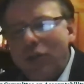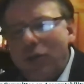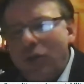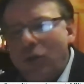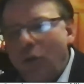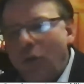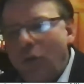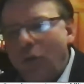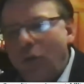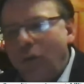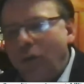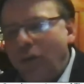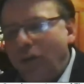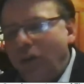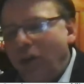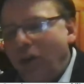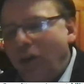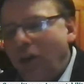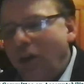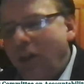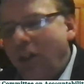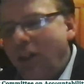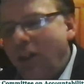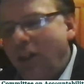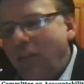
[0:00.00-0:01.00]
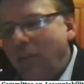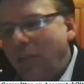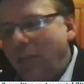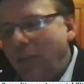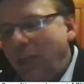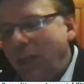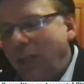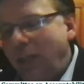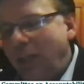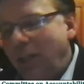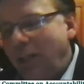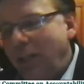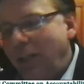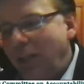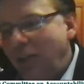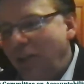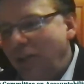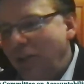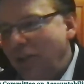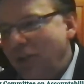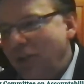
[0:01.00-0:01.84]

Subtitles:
COVID or not. In many cases,